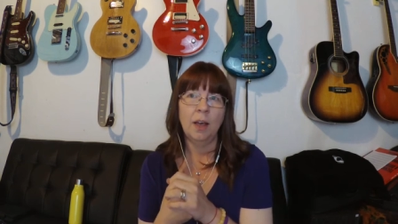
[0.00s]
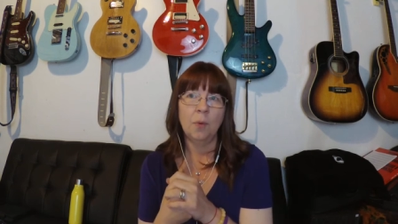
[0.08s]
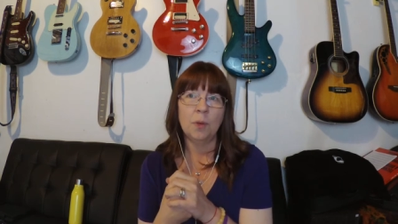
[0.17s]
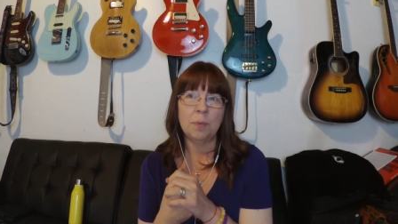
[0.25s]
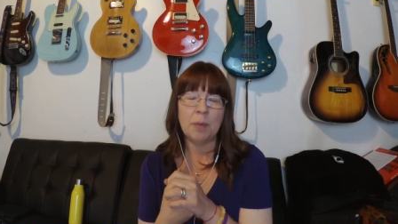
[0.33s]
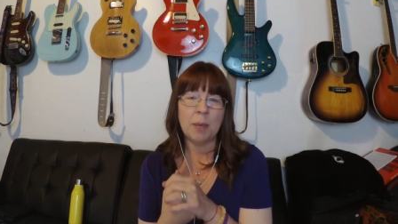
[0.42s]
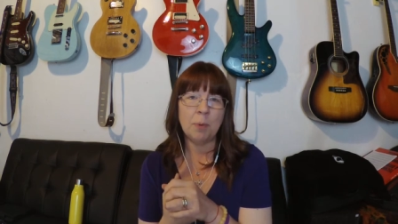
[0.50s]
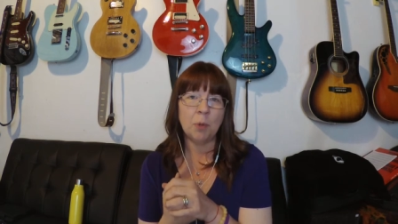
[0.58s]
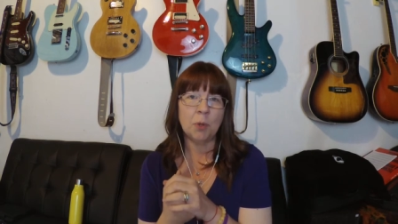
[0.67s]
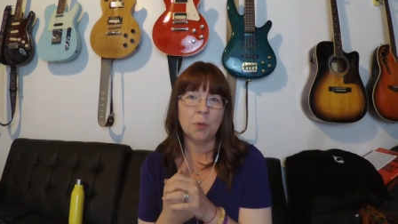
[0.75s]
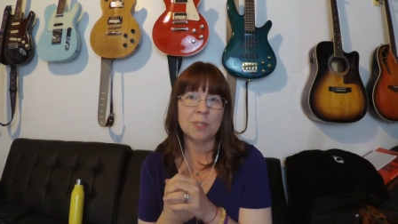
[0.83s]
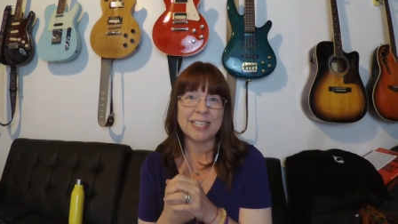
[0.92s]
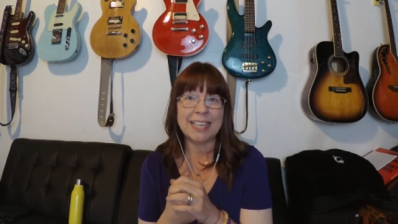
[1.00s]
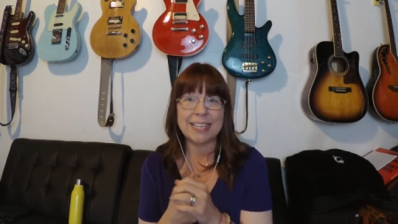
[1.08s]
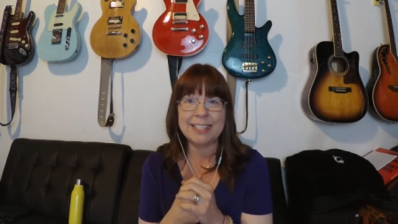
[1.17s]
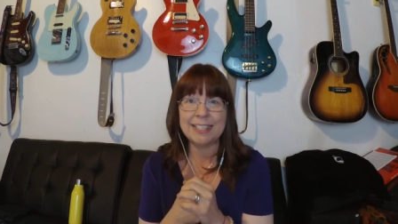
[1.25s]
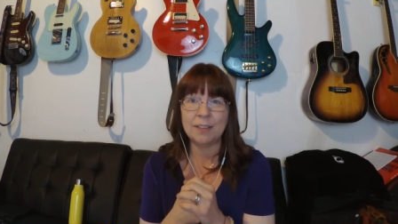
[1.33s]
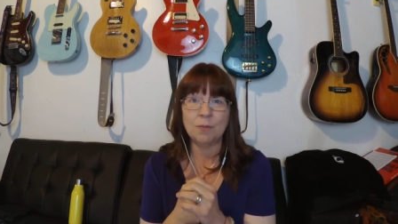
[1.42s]
with people whose
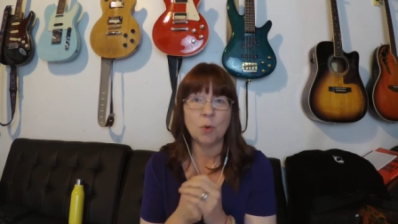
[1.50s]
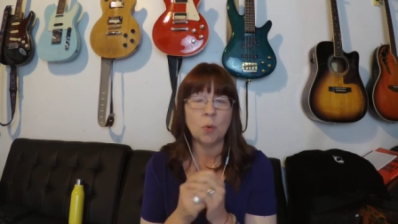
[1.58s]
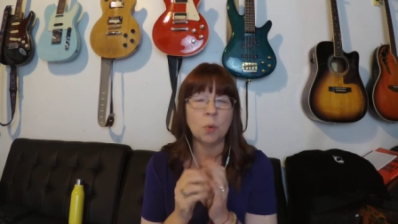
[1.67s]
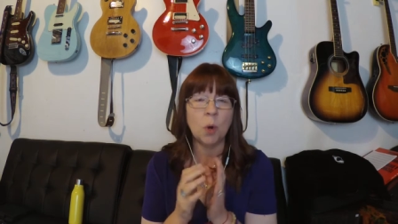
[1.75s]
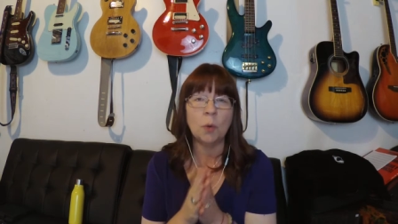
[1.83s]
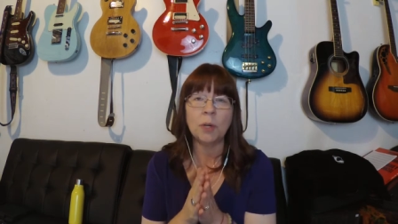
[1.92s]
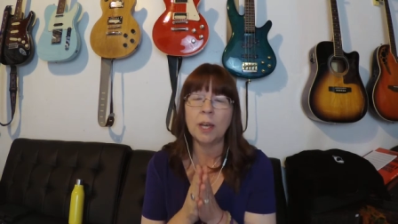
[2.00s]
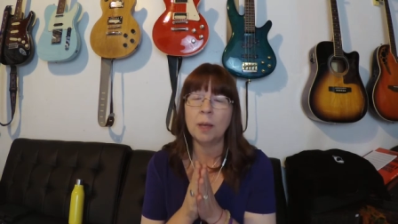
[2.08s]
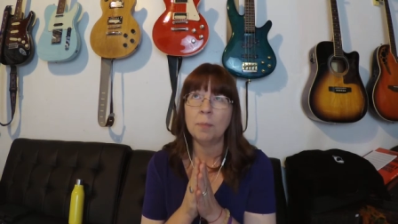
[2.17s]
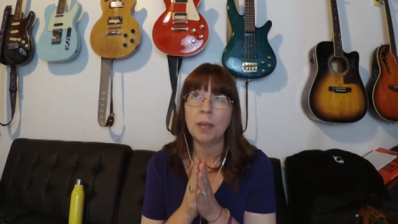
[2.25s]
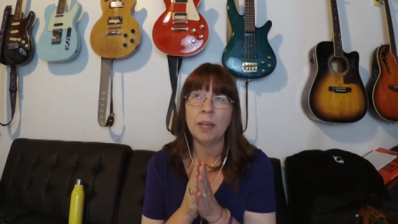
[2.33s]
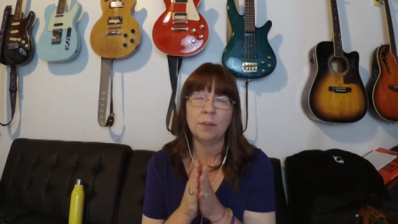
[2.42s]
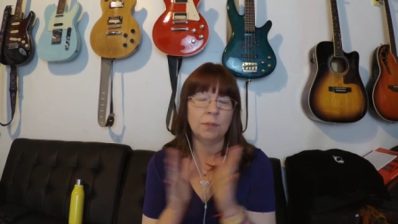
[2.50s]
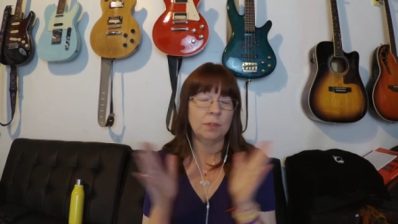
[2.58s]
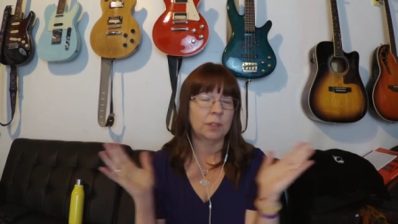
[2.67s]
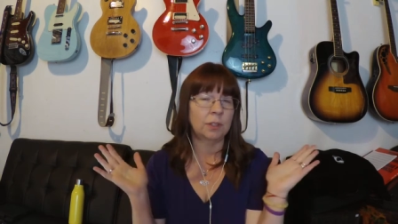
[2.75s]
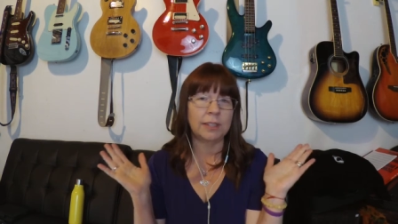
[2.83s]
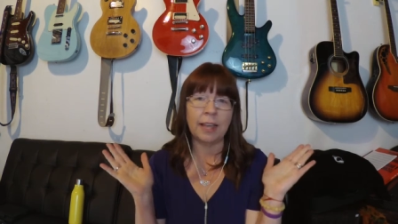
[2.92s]
kids have grown up and
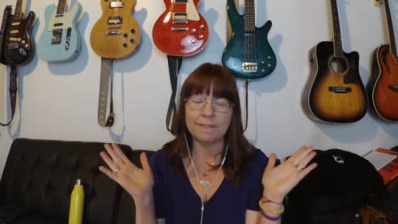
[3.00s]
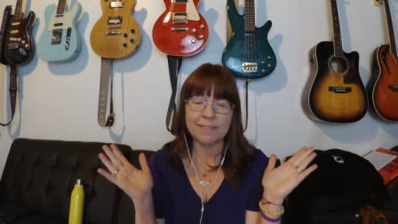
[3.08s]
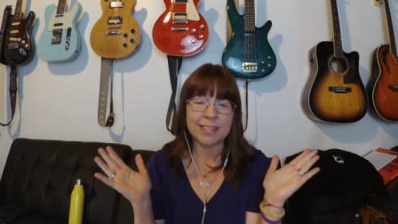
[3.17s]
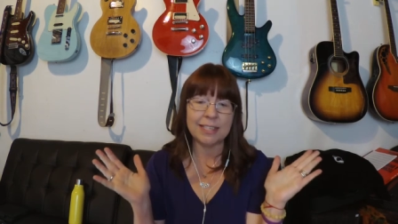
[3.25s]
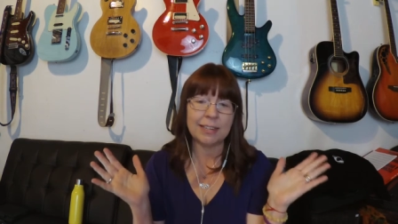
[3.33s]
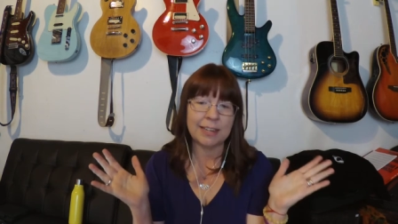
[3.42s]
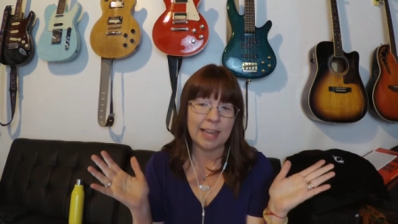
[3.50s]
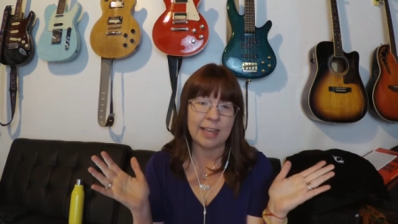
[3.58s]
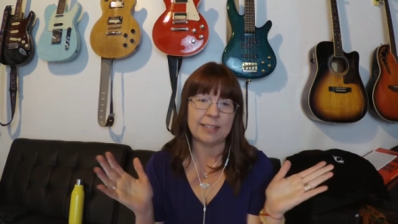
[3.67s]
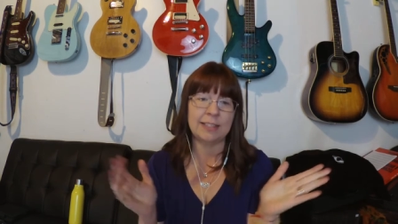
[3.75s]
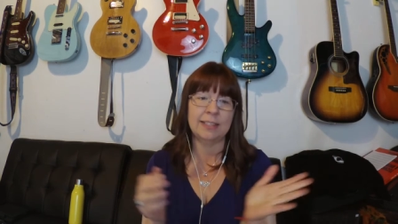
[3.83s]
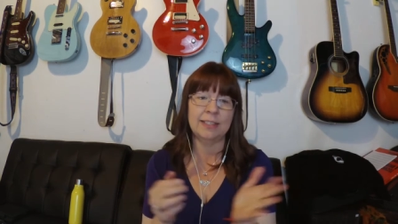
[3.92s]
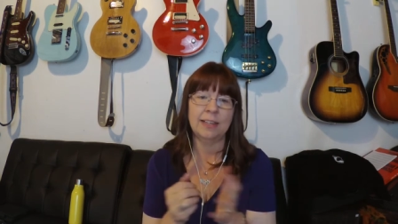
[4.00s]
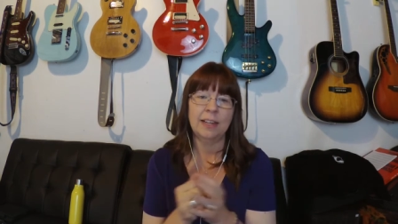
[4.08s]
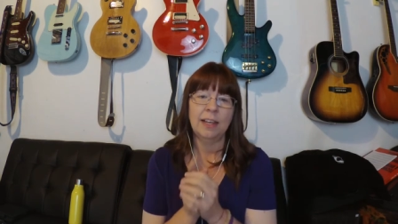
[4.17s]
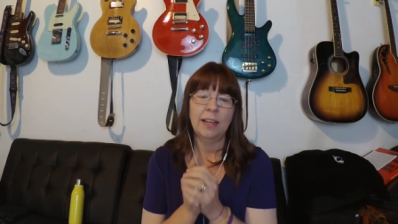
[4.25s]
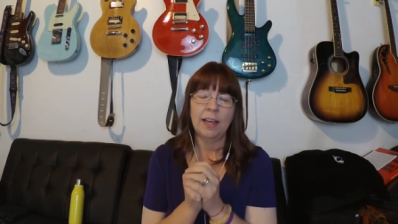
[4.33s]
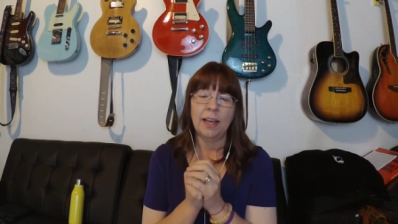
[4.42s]
left the nest,
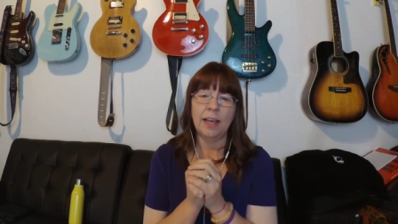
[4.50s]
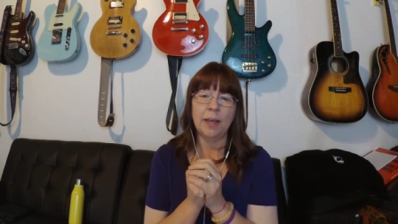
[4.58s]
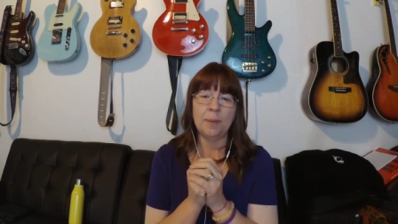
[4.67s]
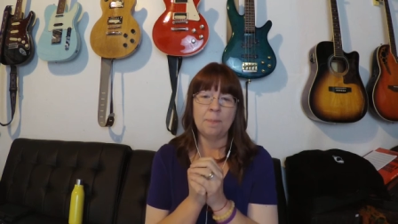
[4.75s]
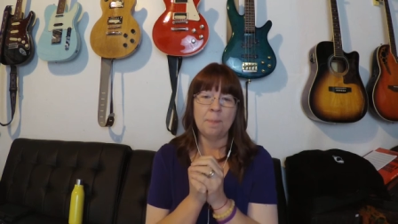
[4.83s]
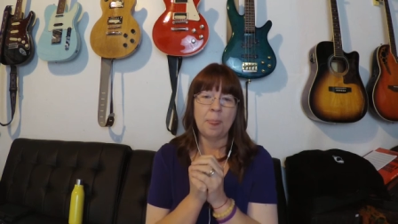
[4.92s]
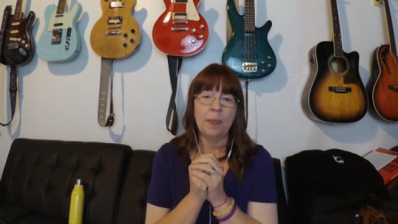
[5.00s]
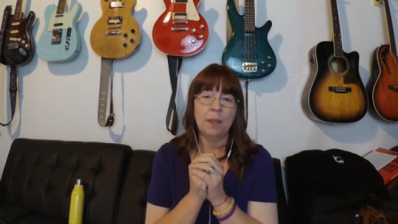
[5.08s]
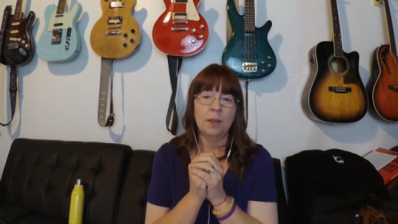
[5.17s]
um,